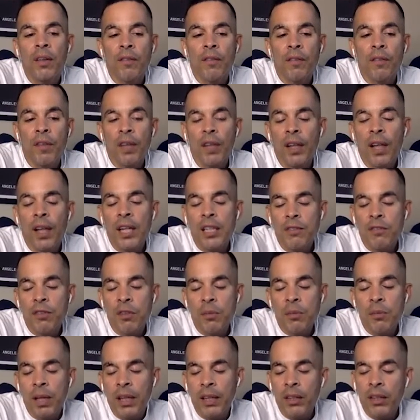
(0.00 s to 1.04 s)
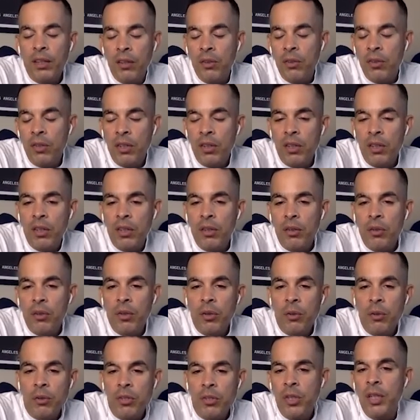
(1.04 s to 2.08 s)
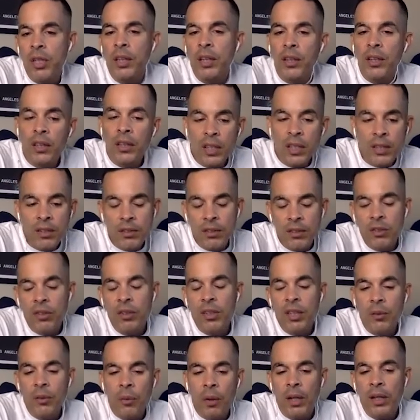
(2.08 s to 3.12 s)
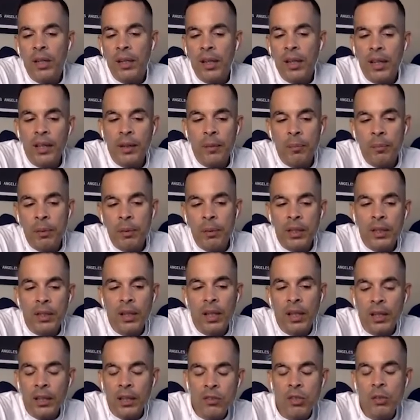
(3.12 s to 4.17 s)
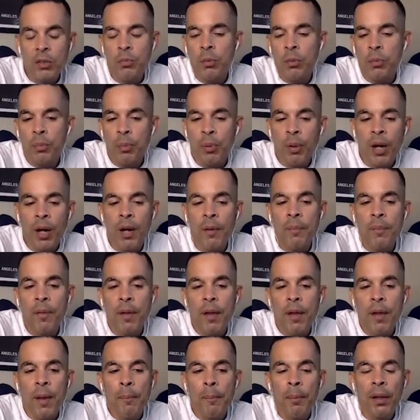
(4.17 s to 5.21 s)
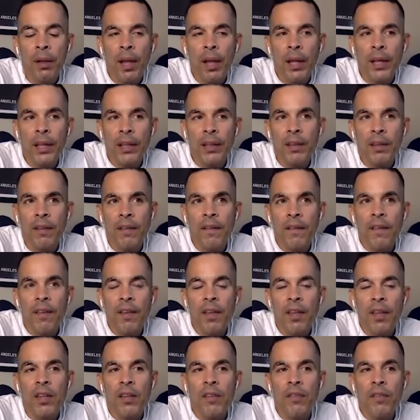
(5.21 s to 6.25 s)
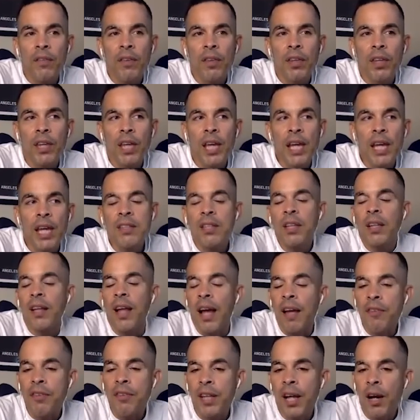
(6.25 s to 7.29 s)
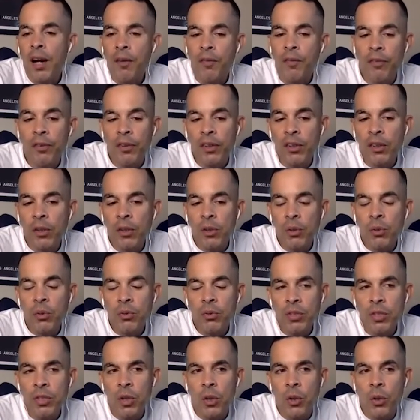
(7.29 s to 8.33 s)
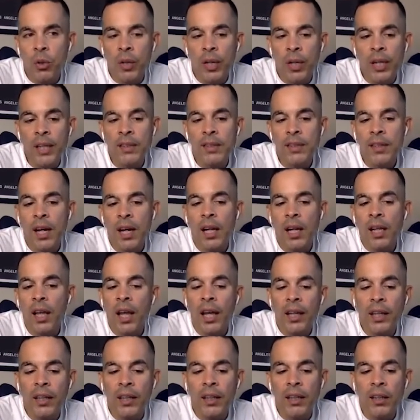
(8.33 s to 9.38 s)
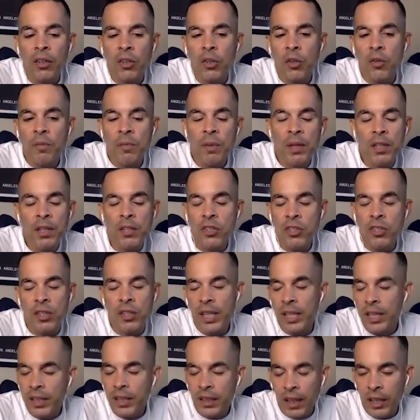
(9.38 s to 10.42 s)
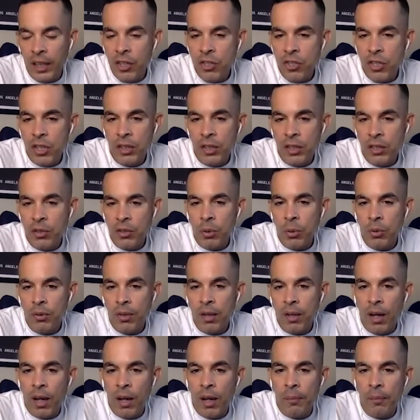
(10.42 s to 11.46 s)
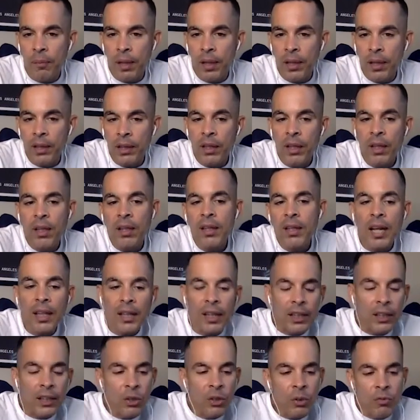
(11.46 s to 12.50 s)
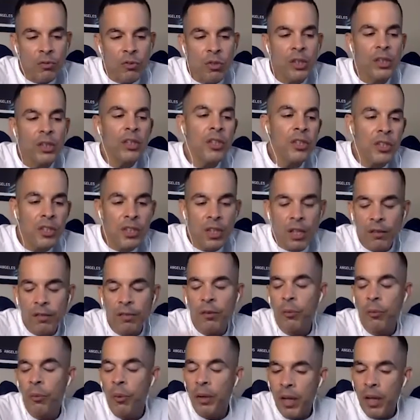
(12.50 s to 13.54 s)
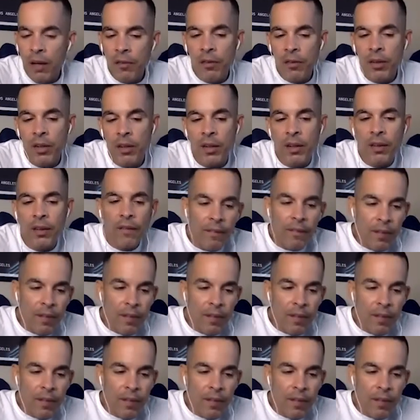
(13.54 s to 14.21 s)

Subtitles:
for the last few, like you know, you were turning 30, so you didn't want to like be in like super prep, but like it's a lifestyle for you. So it's not like you've been just eating like shit this whole time. Like, yeah, like you treated yourself and whatever,